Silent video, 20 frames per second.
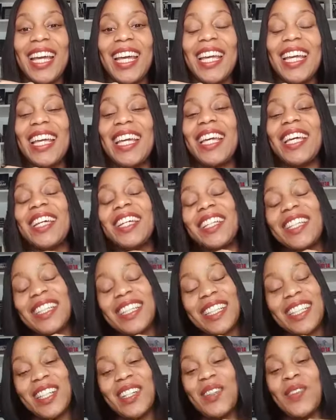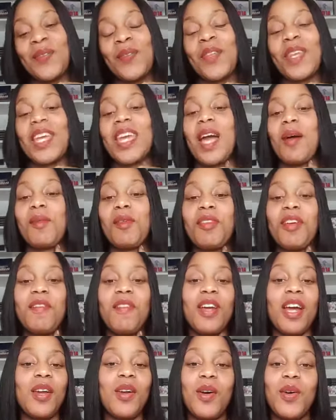yeah, but
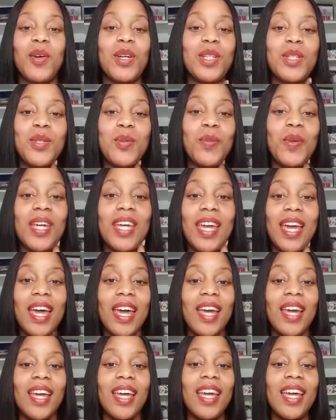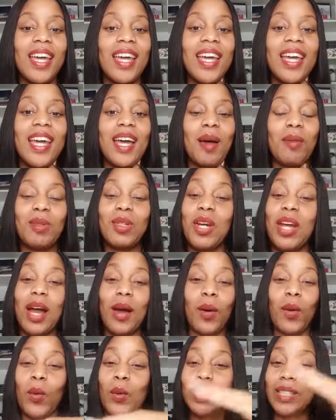Favor, you're not going to be here. I'm sure you're
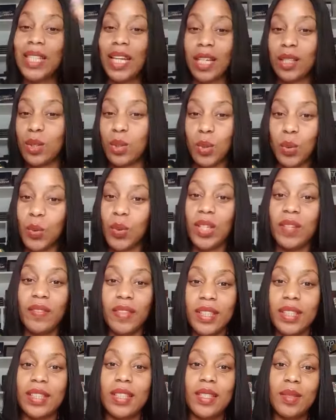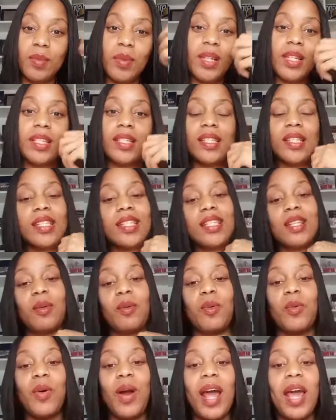quarter to leaving this place,
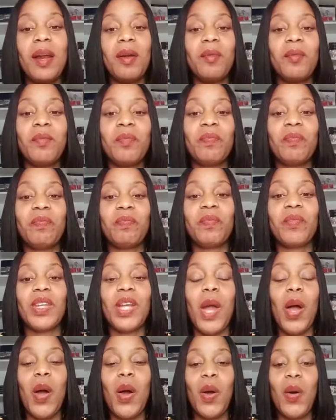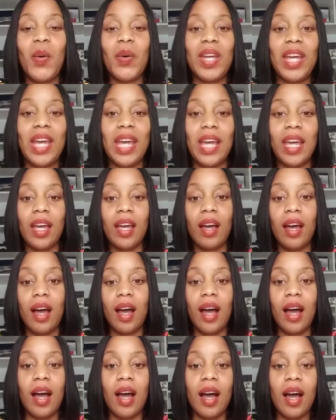right? Okay.
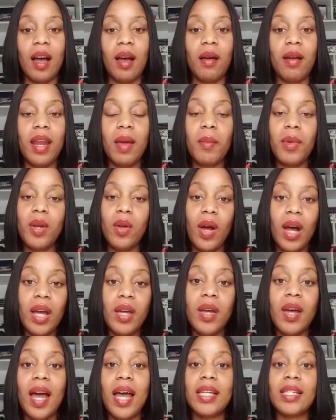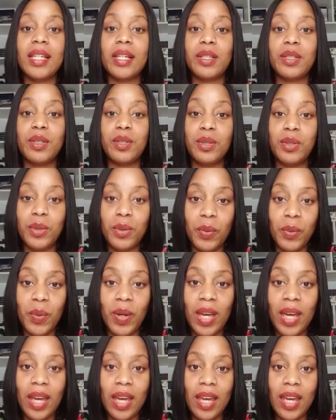Uh, let me know how you guys are
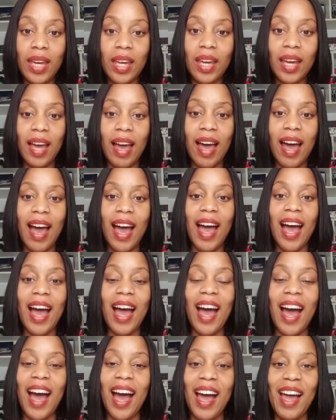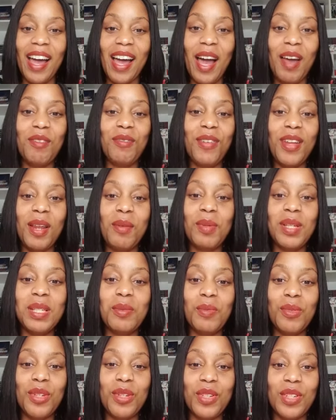doing. I, I feel a bit
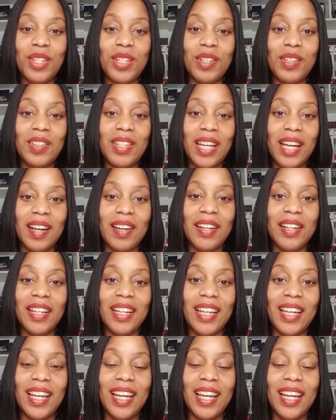emotional now.